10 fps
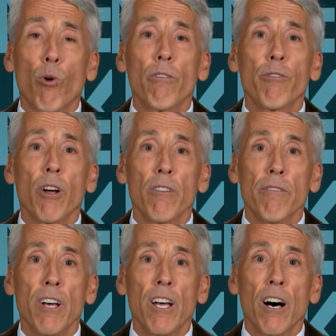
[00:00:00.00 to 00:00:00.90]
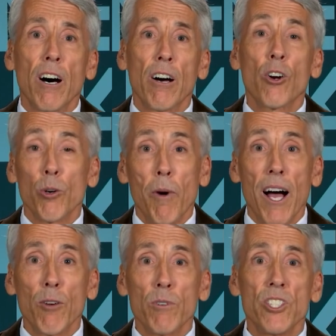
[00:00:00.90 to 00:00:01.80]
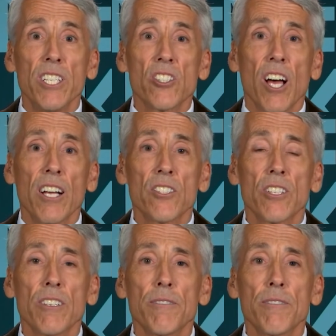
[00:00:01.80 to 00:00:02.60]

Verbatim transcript: the forefront of uh, her mind when she decides.